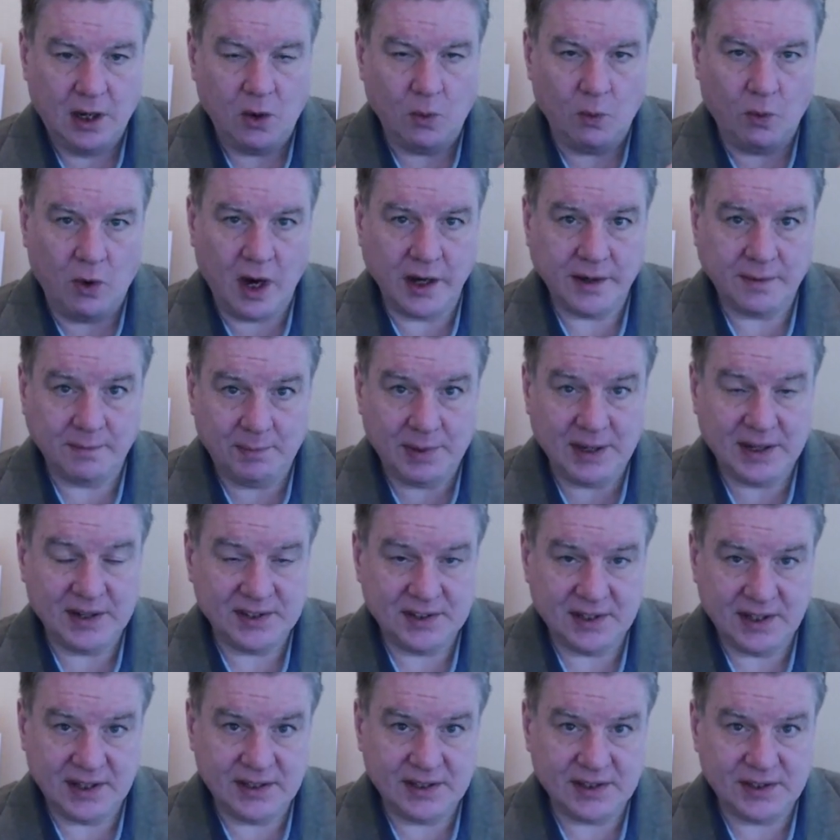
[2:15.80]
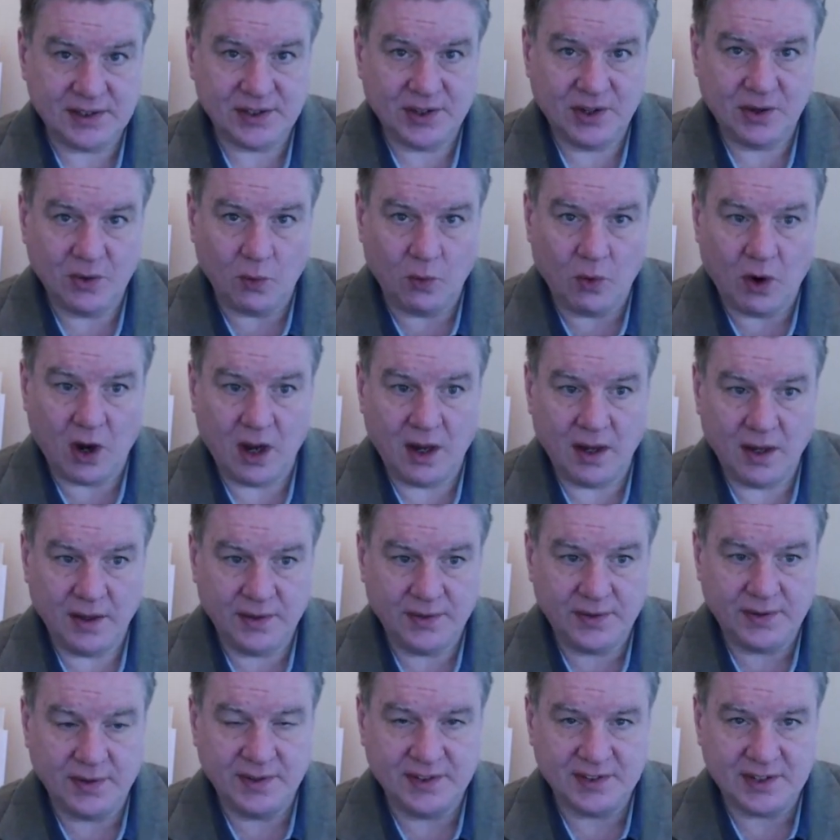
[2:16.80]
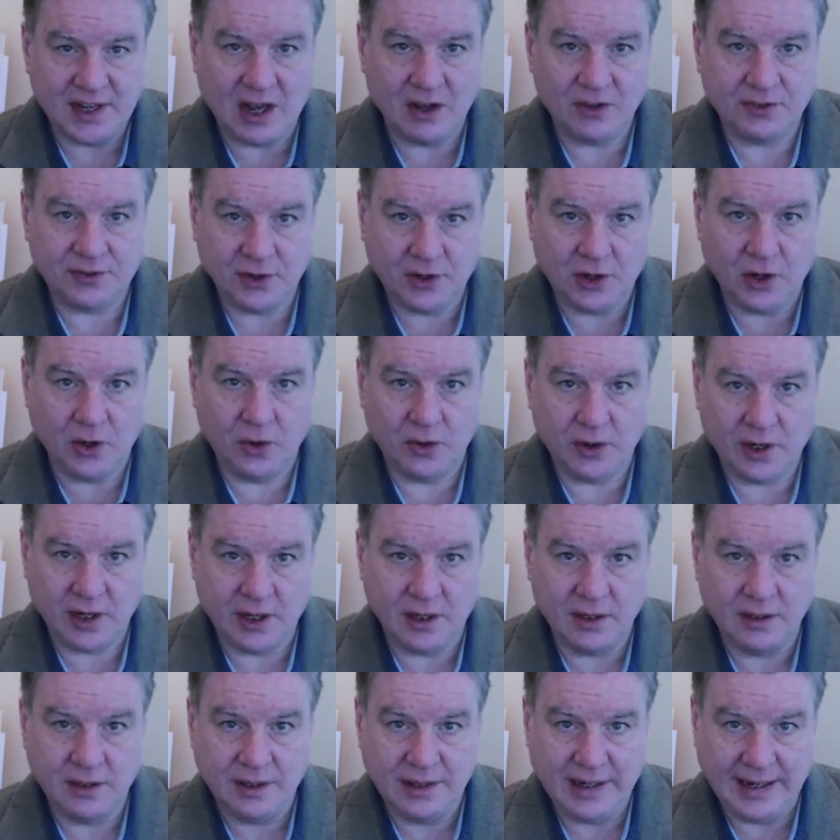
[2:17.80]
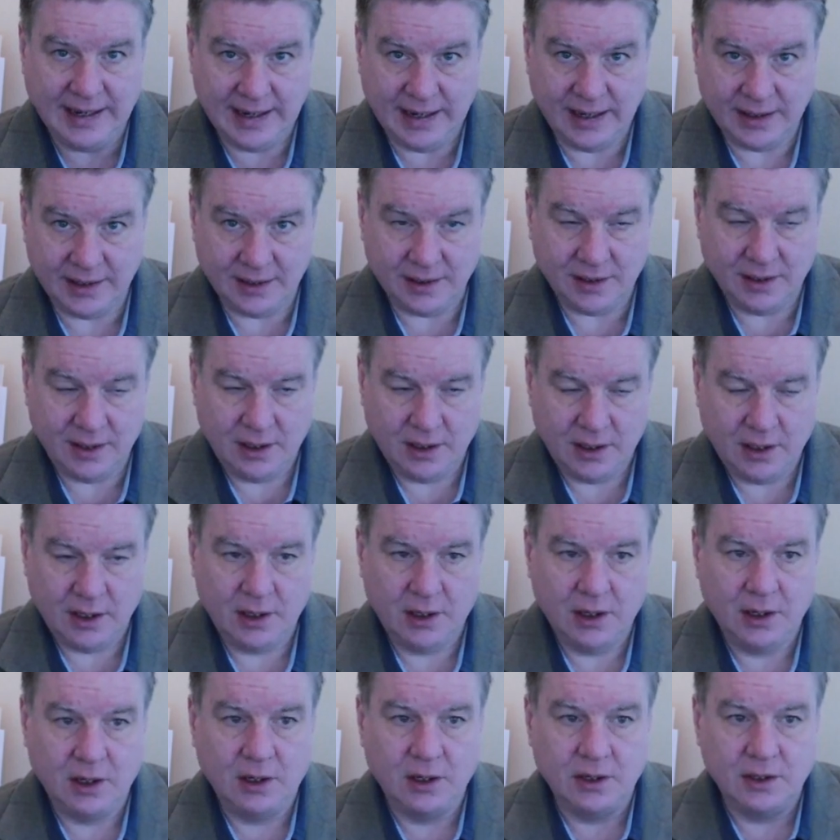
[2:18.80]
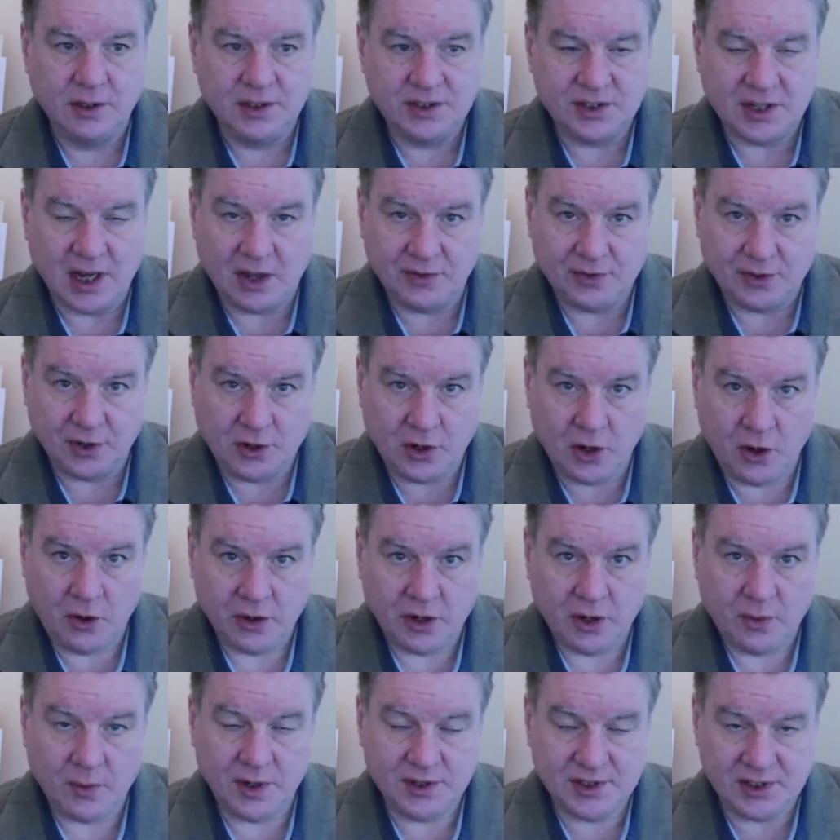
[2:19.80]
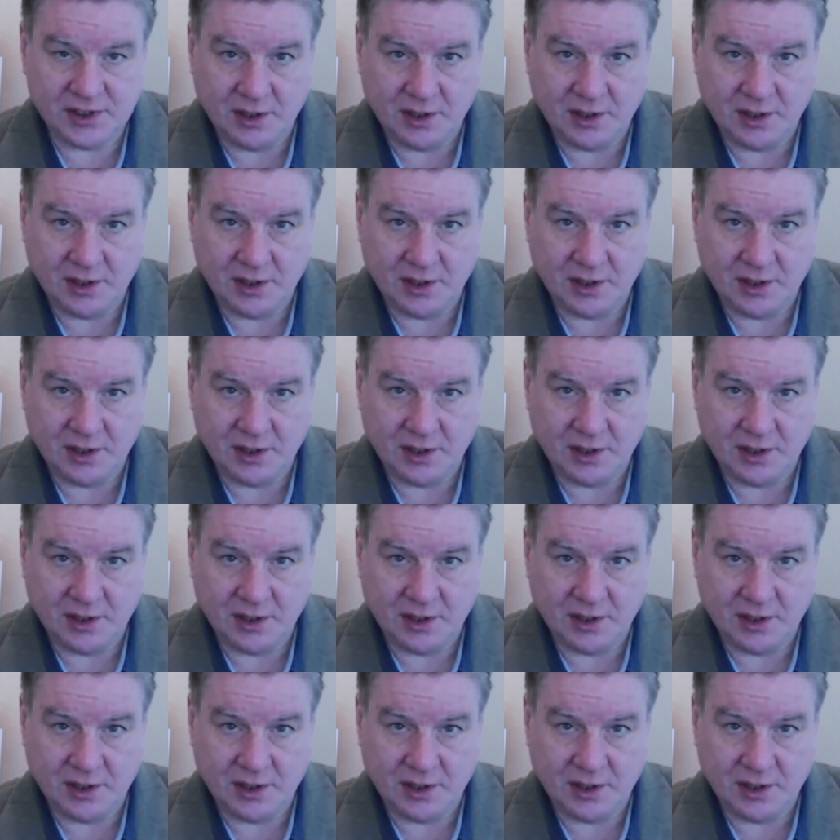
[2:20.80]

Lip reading: What business was South Dakota in? South Dakota was